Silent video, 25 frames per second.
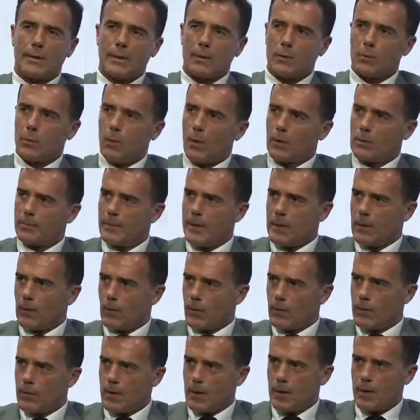It worked
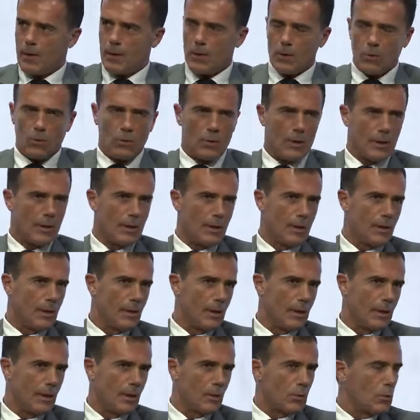because you needed
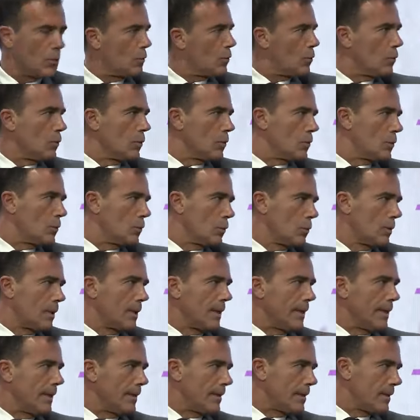two
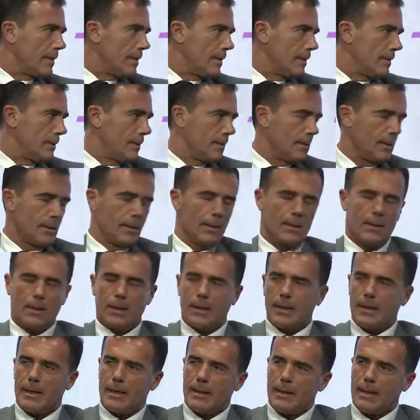things
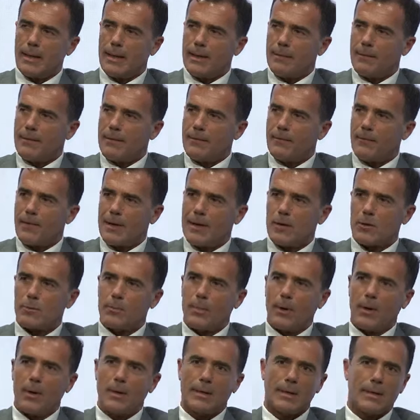in French
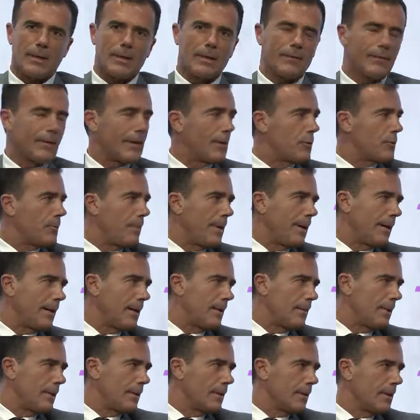politics, in the French
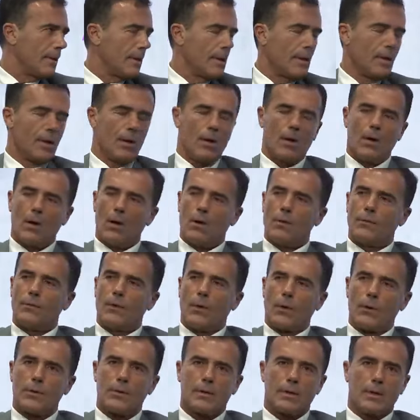parliament.
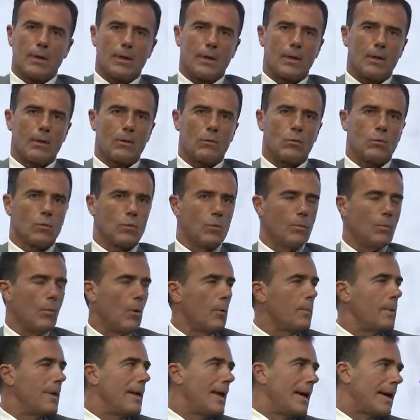First, to
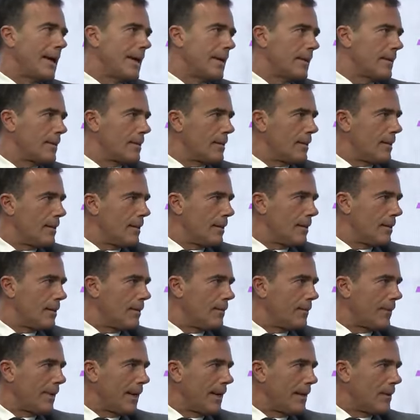mobilize the
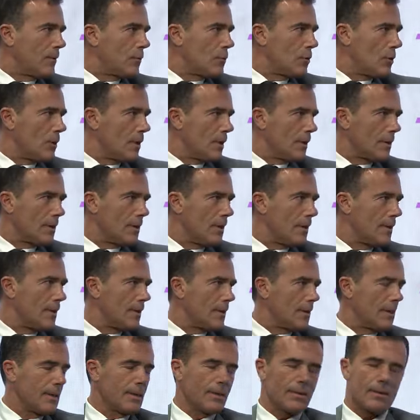French
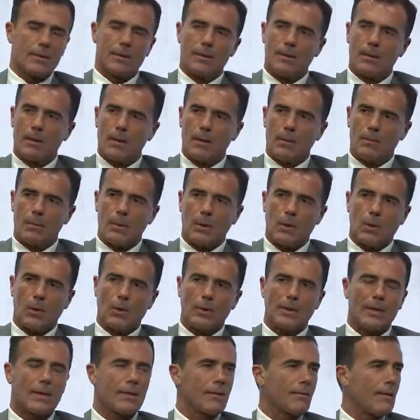citizens, because
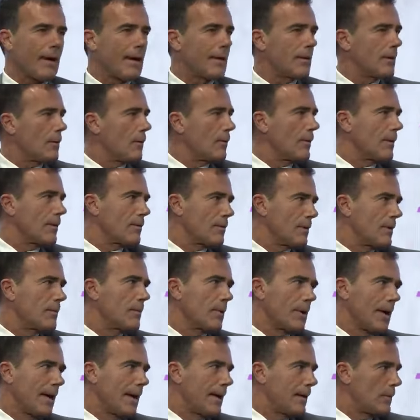the threat of the extreme
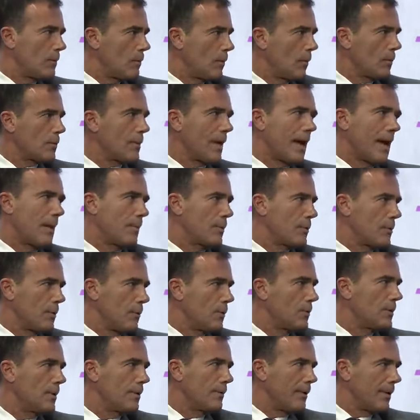right was
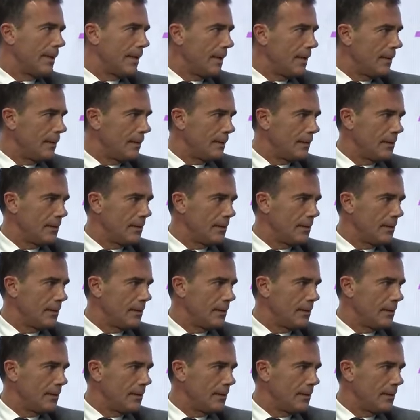absolutely real.